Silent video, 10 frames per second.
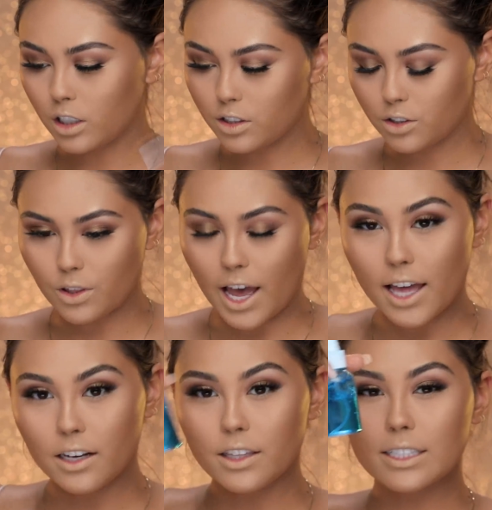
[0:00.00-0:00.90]
just so
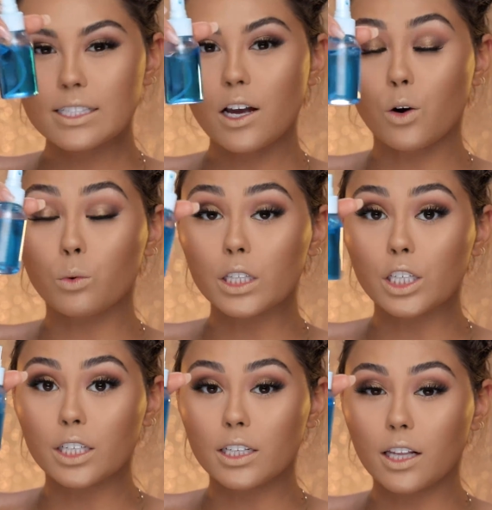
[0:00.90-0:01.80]
that, this is a really
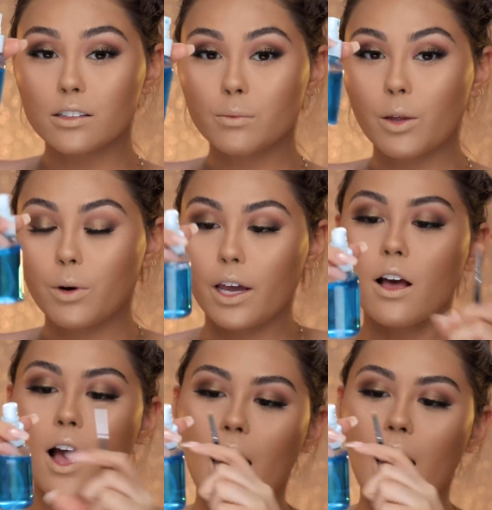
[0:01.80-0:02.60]
good cleanser, by the way.